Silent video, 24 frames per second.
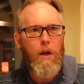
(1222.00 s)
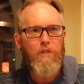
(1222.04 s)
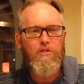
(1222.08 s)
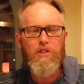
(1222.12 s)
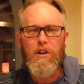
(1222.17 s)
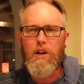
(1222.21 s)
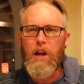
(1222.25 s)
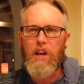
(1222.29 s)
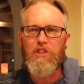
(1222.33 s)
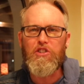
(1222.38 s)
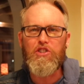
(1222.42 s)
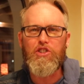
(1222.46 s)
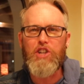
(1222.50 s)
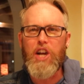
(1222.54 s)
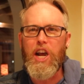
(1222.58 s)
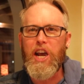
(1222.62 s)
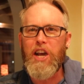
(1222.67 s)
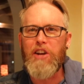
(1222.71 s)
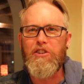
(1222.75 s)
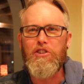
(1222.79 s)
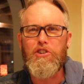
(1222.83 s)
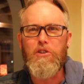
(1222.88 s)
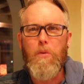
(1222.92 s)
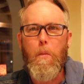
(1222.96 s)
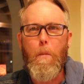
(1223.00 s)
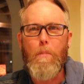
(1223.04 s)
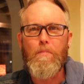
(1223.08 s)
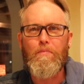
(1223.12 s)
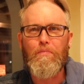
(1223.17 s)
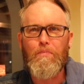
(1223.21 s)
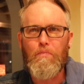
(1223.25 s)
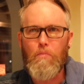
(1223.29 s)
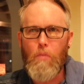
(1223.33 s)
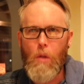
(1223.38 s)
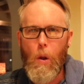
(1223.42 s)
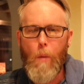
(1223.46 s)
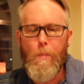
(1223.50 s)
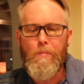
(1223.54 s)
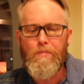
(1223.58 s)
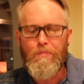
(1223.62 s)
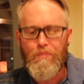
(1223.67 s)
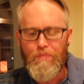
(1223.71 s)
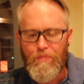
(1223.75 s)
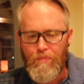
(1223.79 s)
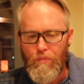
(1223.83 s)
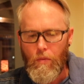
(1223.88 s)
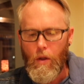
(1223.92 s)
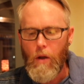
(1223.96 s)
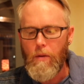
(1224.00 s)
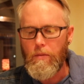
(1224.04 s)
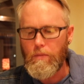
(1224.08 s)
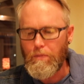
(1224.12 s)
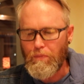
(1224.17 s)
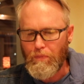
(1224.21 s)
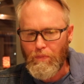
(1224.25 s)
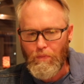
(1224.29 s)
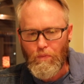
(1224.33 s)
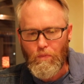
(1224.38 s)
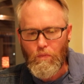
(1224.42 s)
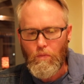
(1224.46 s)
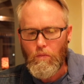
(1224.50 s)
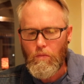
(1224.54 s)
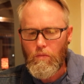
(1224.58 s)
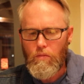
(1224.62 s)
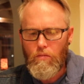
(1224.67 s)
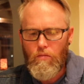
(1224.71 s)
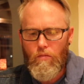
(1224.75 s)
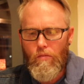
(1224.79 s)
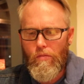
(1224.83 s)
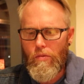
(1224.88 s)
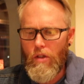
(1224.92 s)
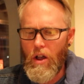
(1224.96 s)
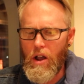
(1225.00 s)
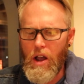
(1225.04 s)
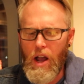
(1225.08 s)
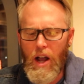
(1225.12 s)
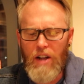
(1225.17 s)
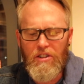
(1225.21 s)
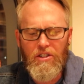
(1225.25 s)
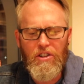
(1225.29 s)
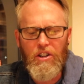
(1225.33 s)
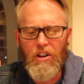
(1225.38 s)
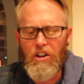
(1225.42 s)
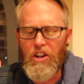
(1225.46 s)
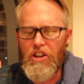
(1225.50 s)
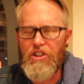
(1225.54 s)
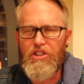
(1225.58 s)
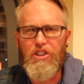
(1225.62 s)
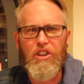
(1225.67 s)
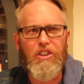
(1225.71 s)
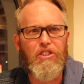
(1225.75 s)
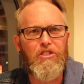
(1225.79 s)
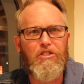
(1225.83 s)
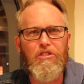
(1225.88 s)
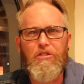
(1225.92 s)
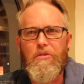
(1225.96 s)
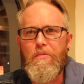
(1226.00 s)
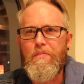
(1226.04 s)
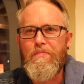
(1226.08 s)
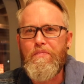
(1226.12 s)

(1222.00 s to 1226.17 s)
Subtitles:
It's a nice change. Mm-hmm. Yeah, it's delicious.